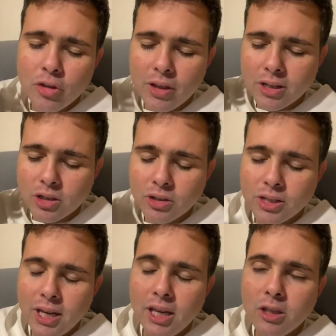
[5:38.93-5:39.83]
They're
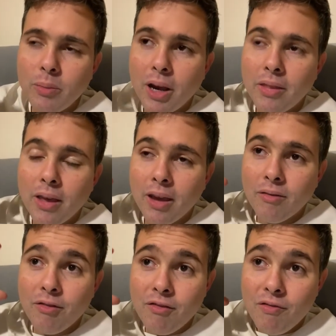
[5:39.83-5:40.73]
sustained by the
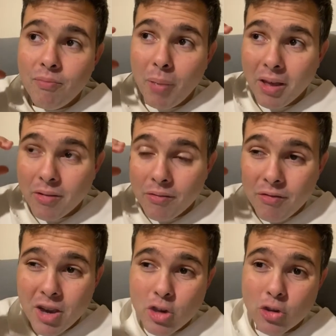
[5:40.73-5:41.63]

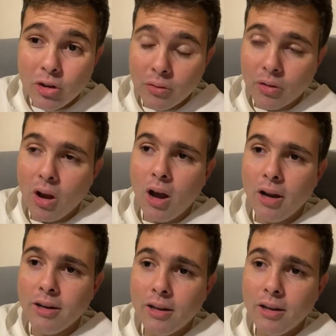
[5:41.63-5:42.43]
vision of God.